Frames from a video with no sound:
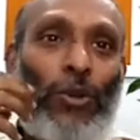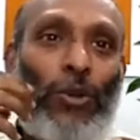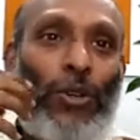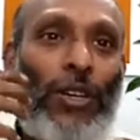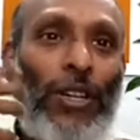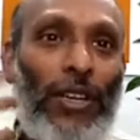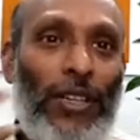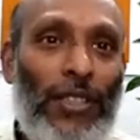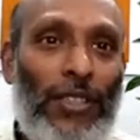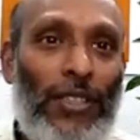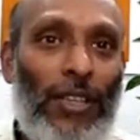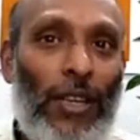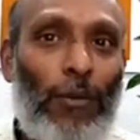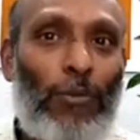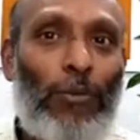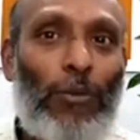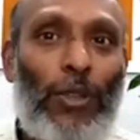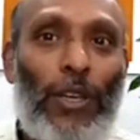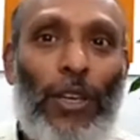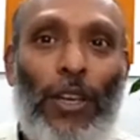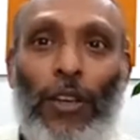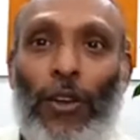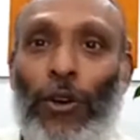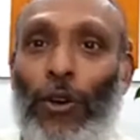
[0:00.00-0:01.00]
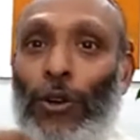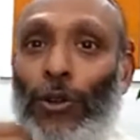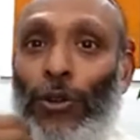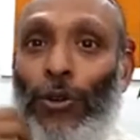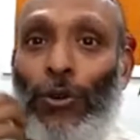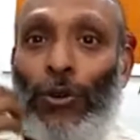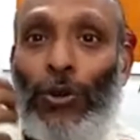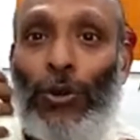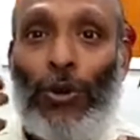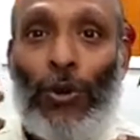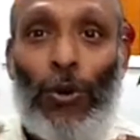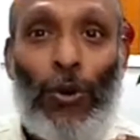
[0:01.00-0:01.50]
did something or
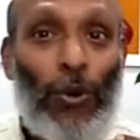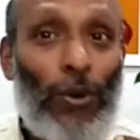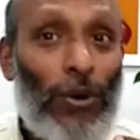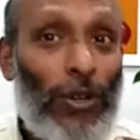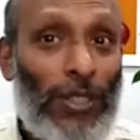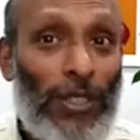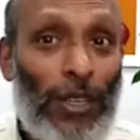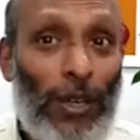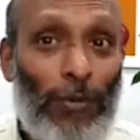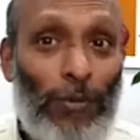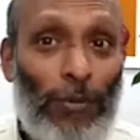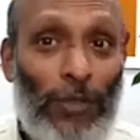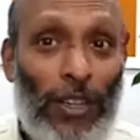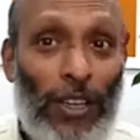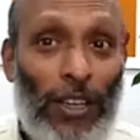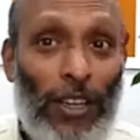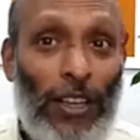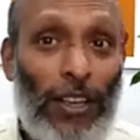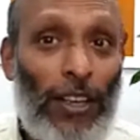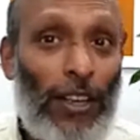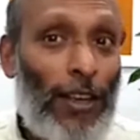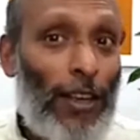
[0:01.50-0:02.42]
you told something,